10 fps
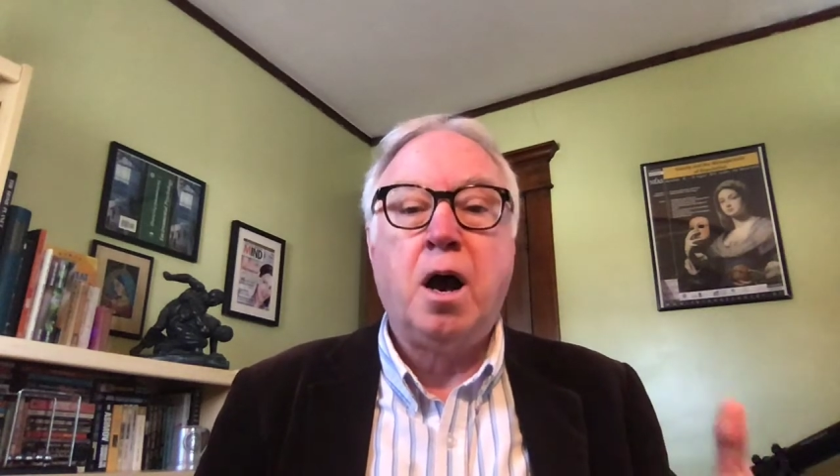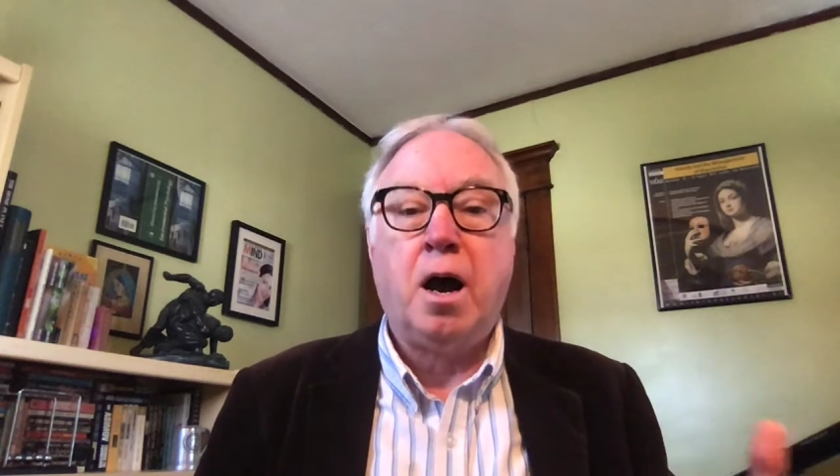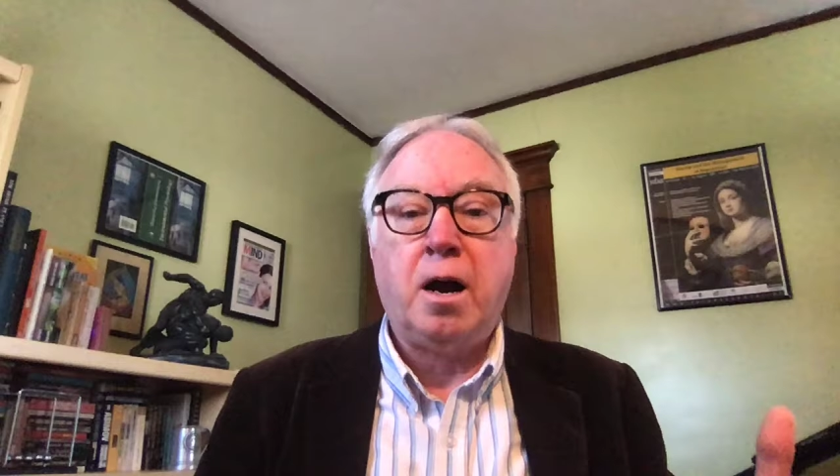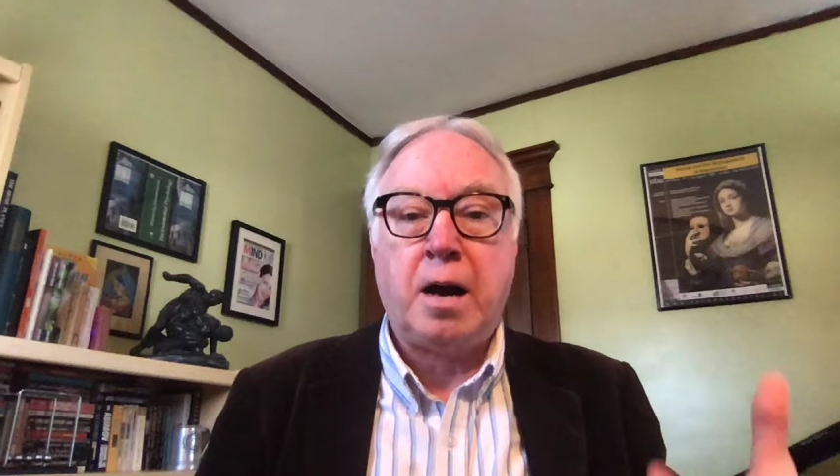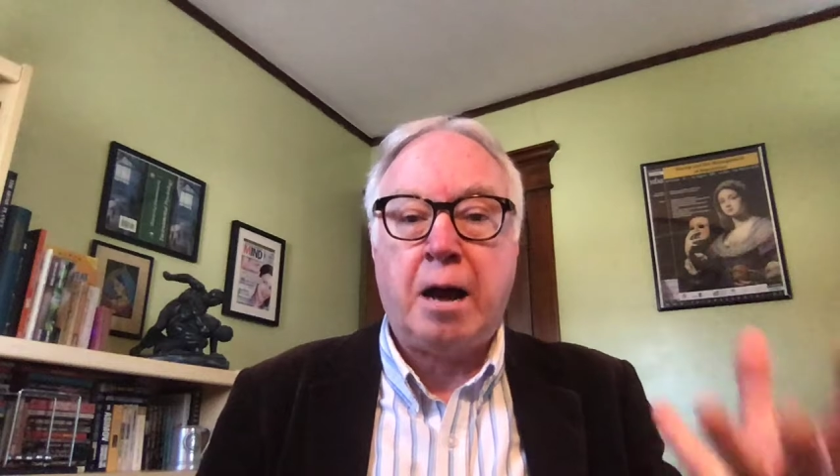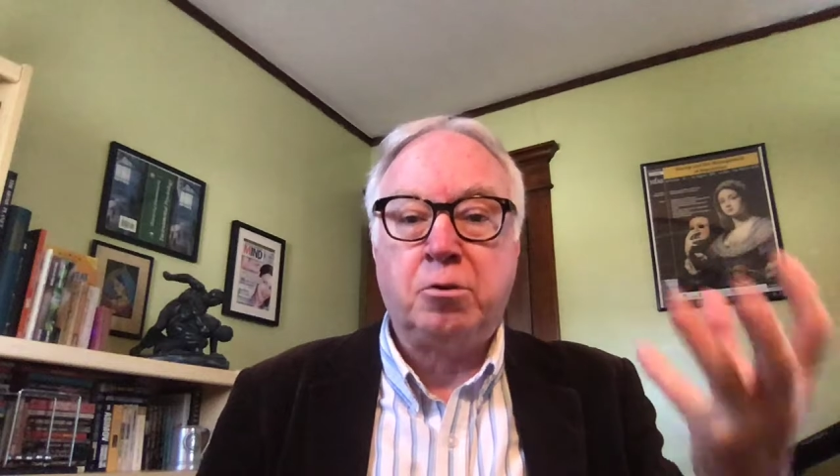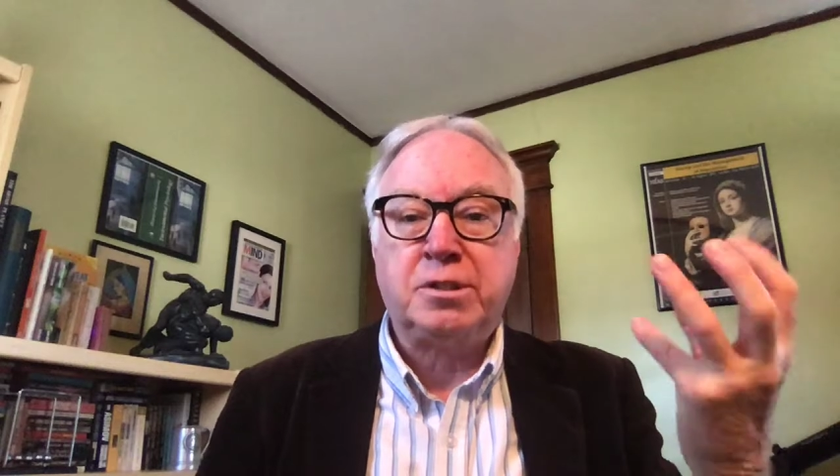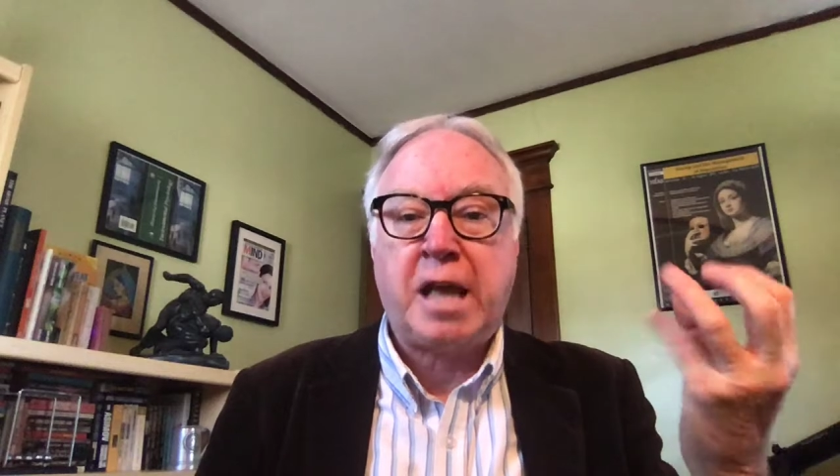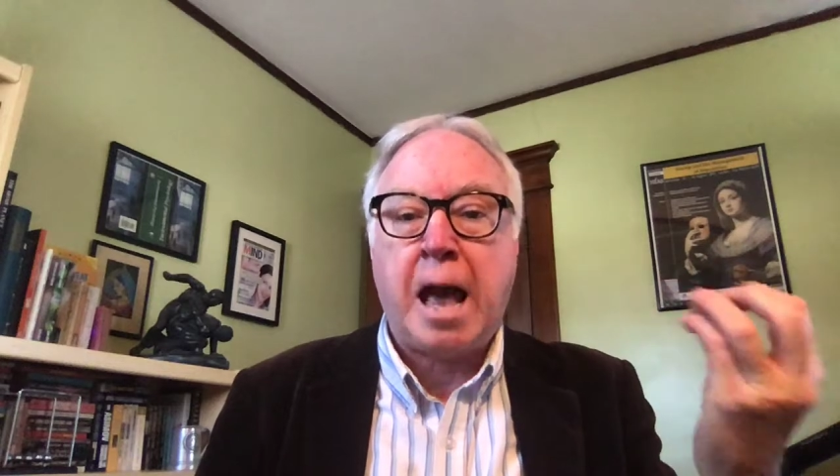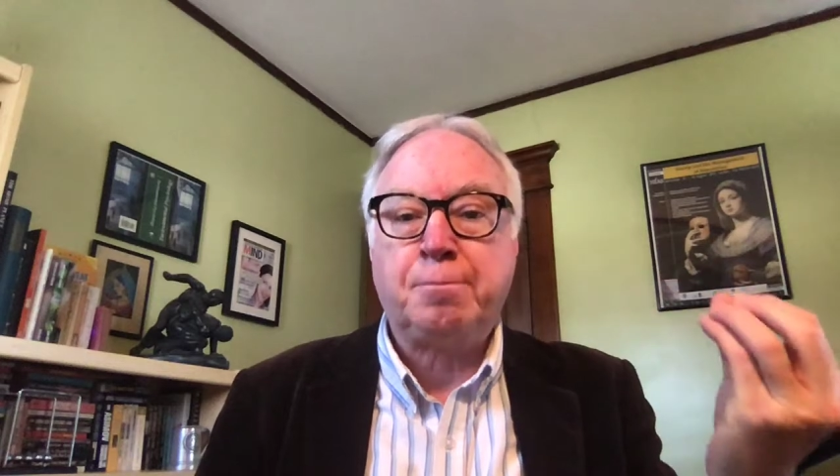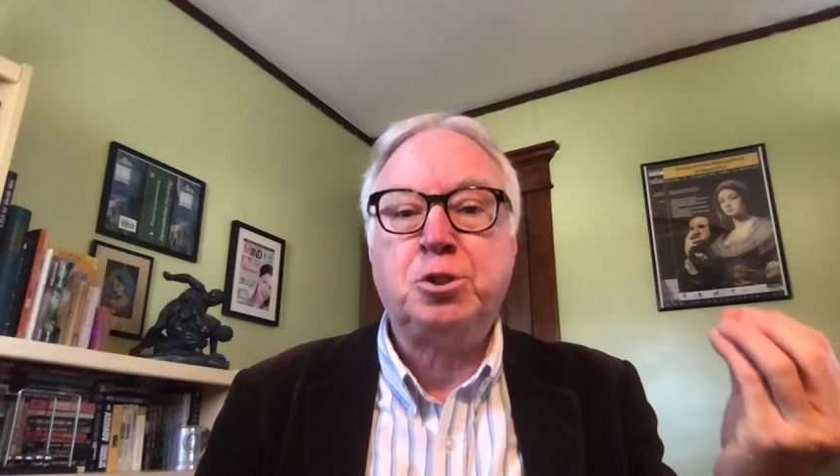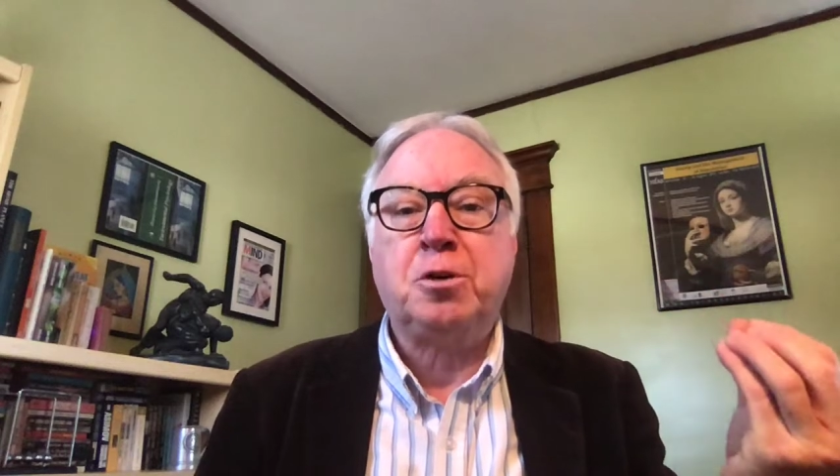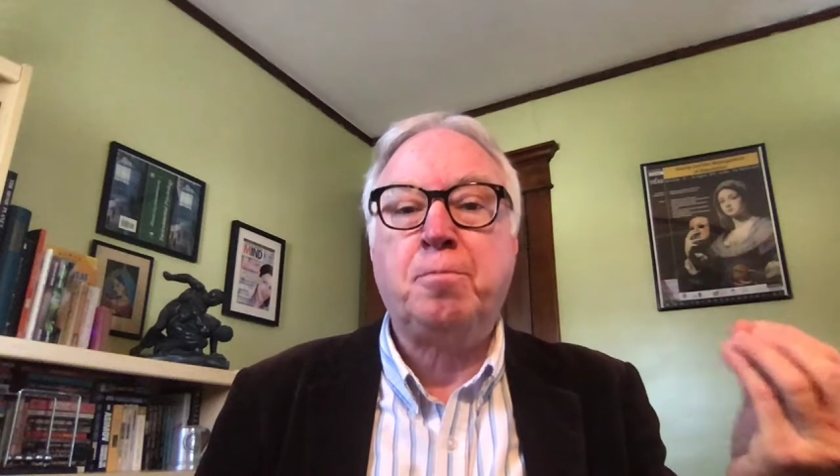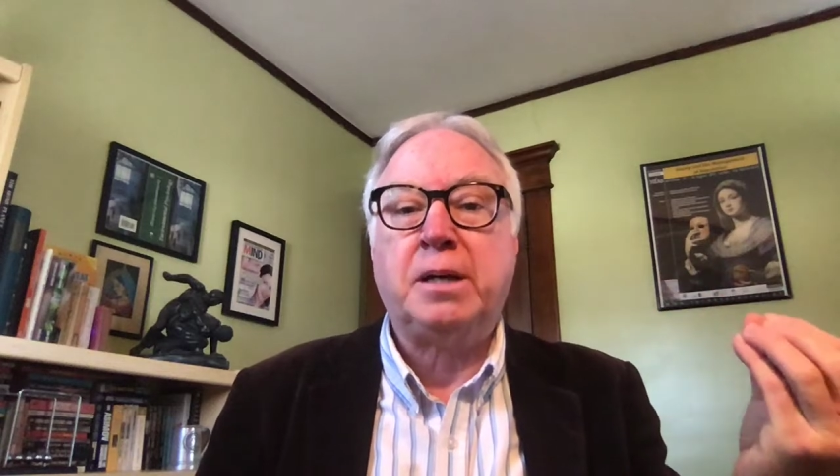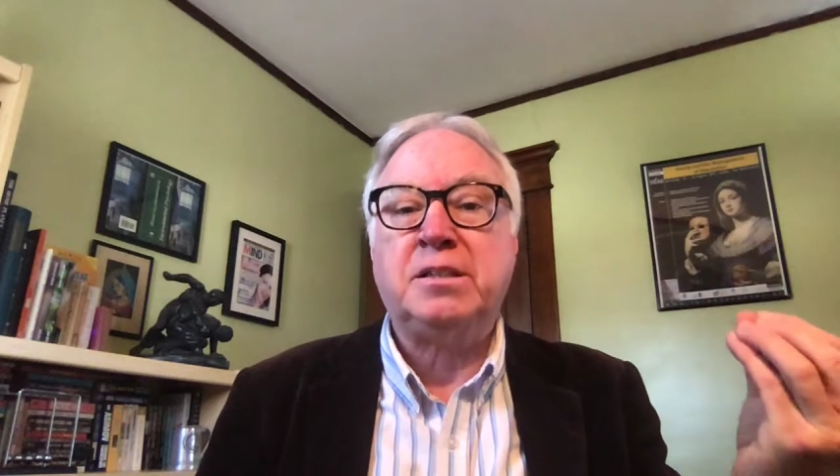how it's
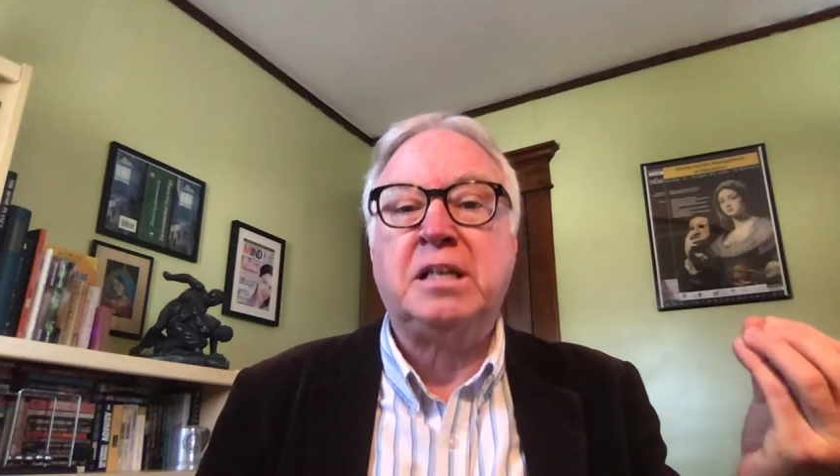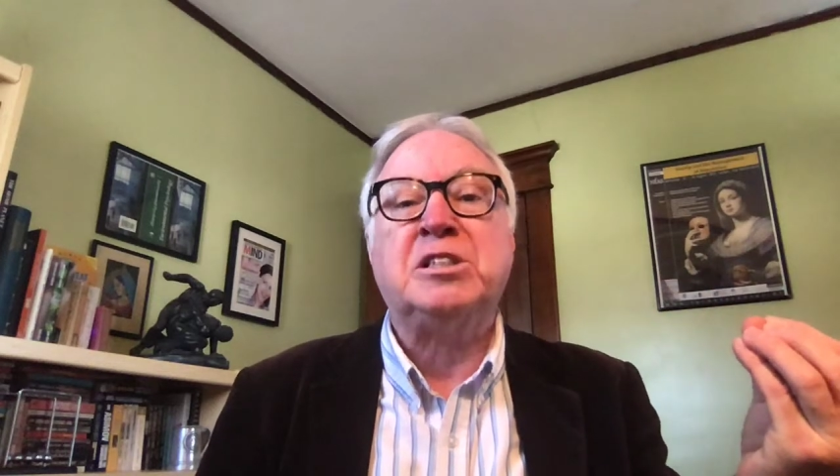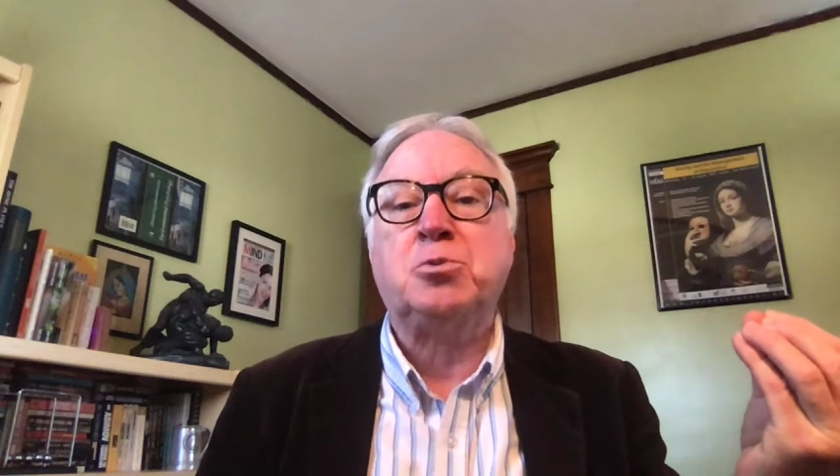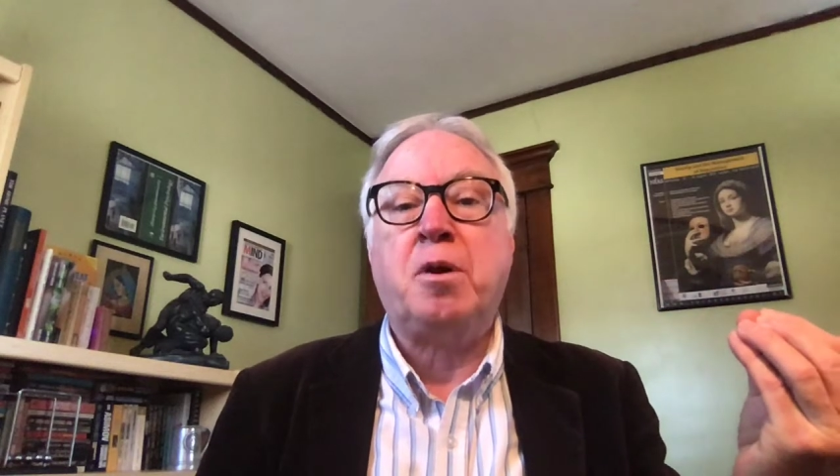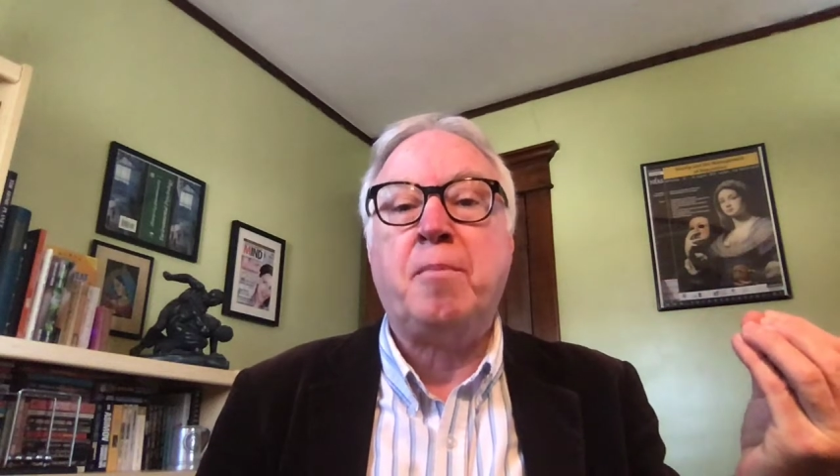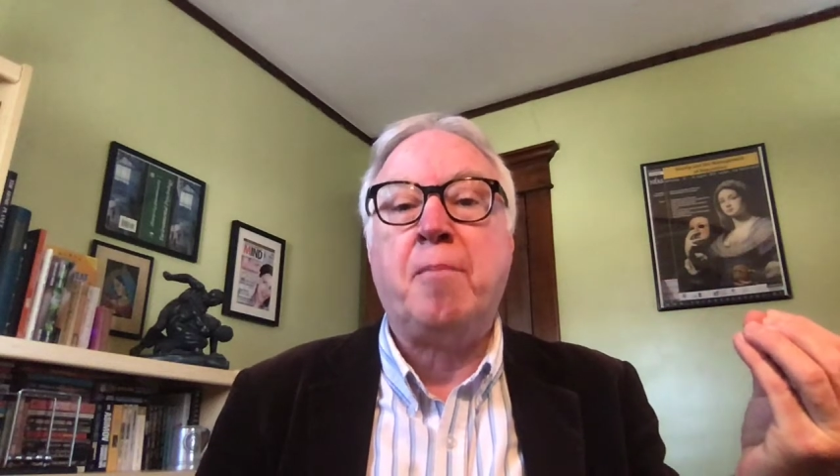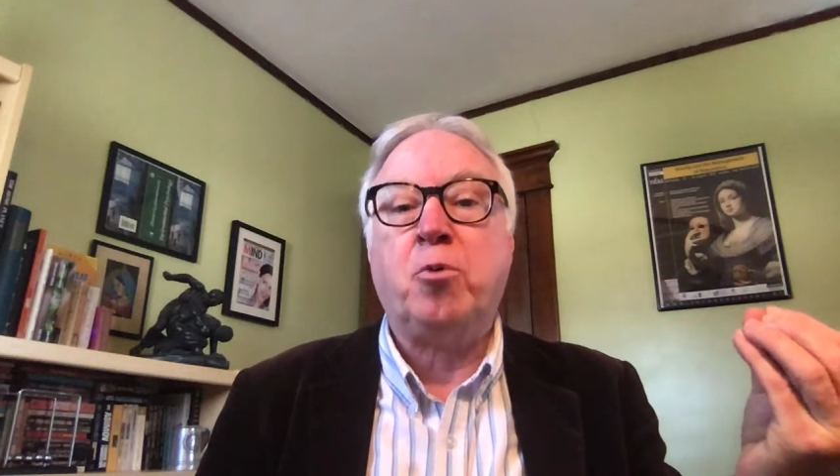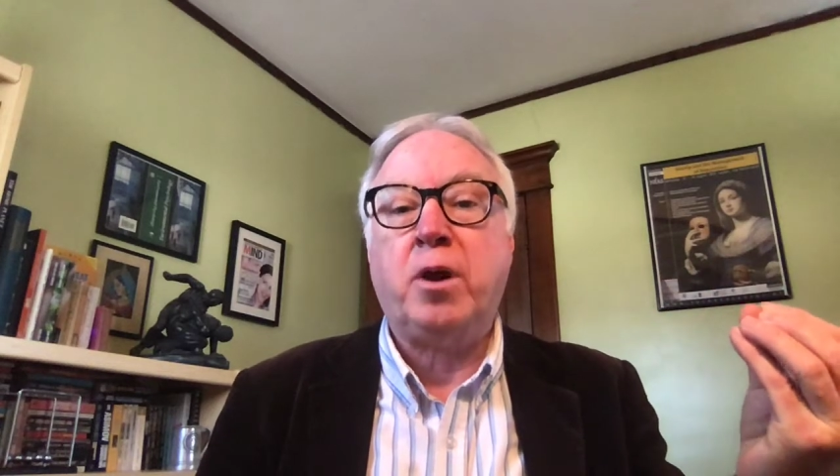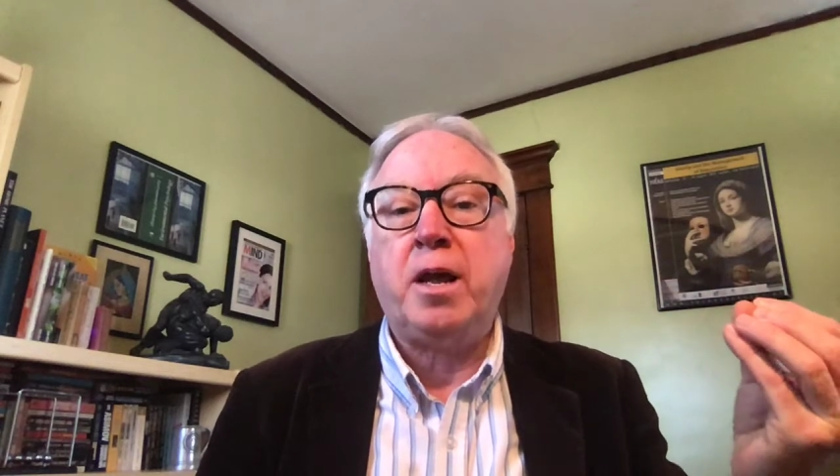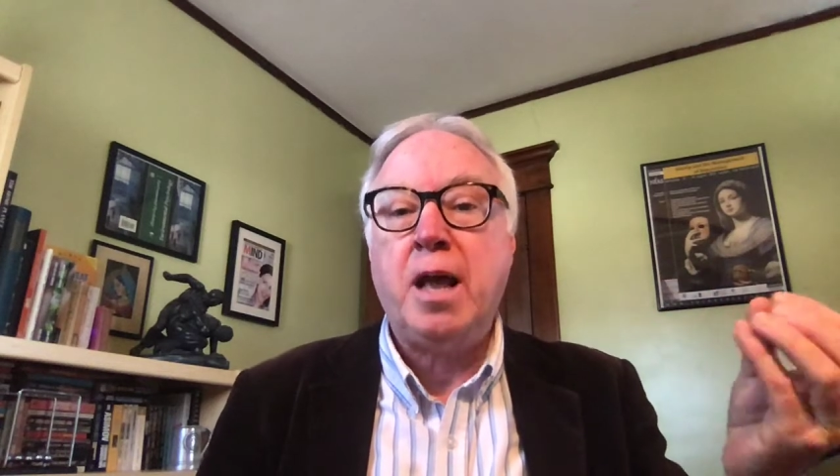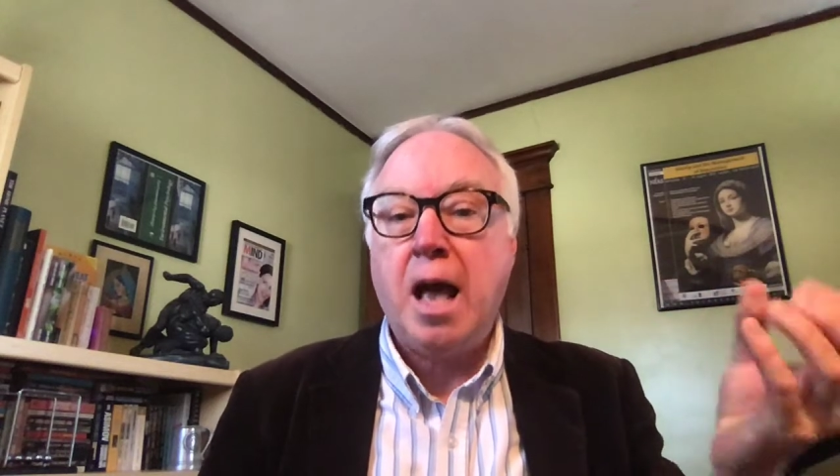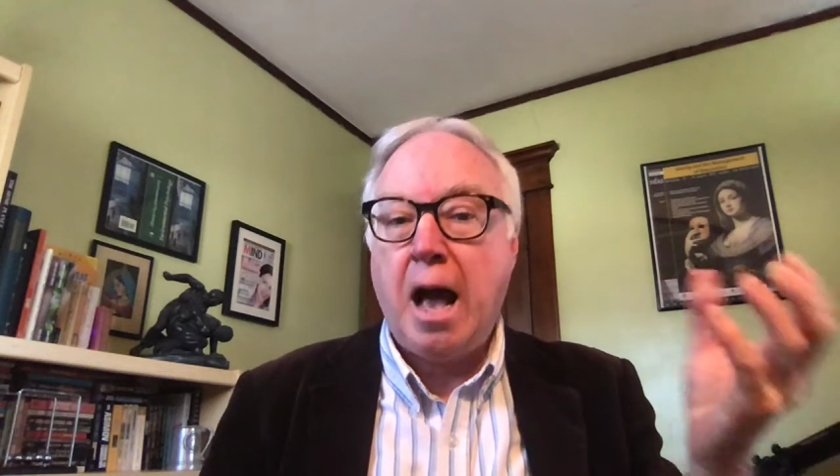captured by sensory memory,